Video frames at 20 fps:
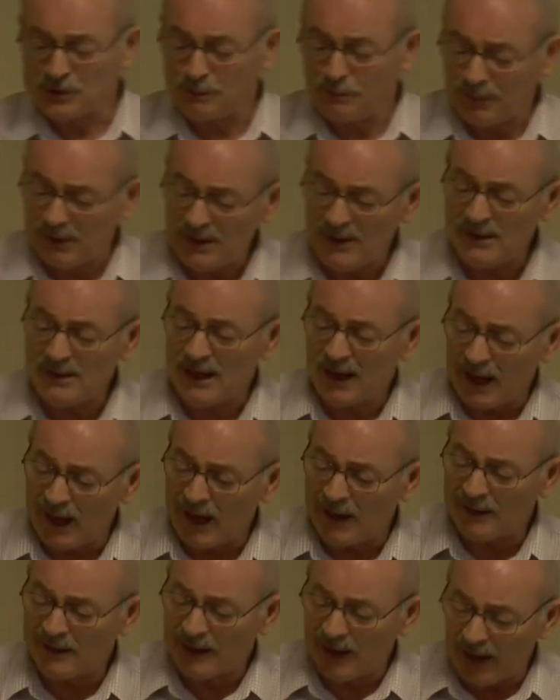
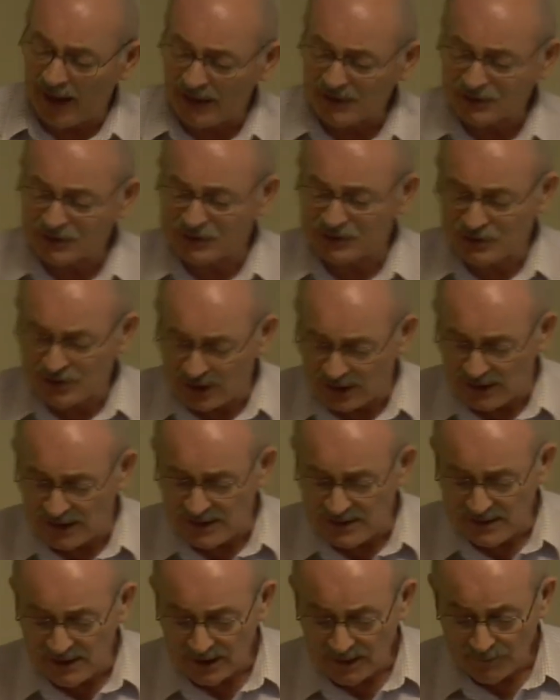
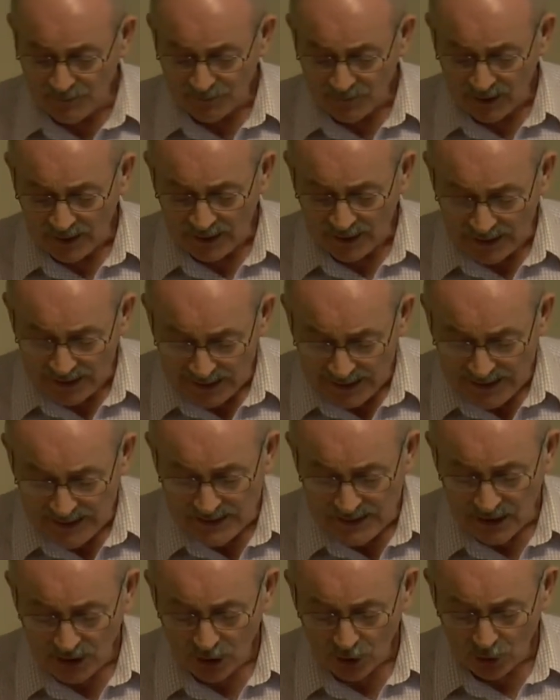
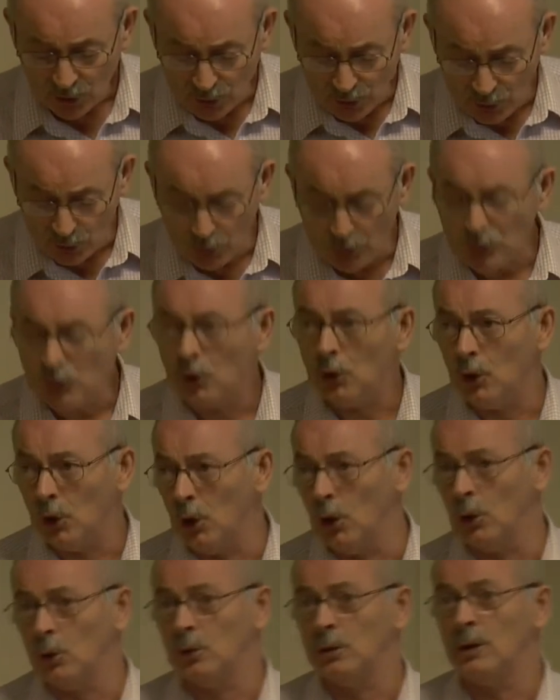
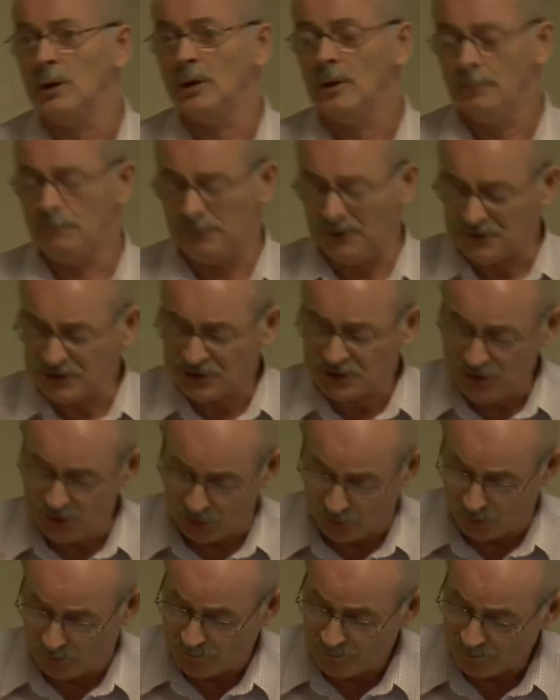P-I-S-T-E-U-O,
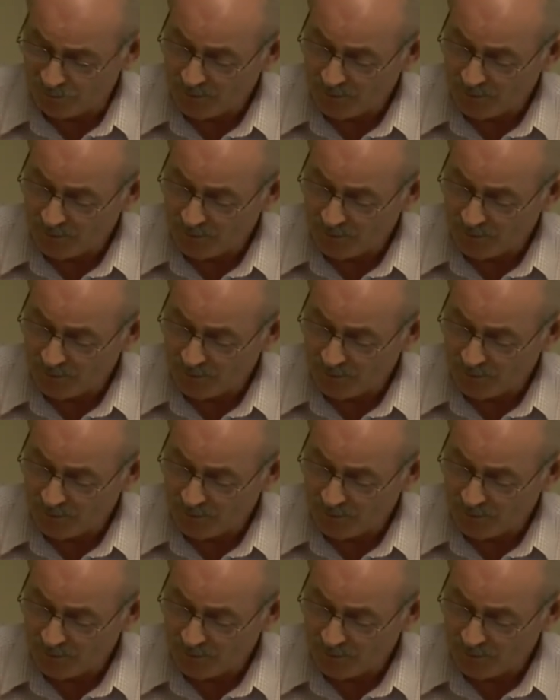pistio,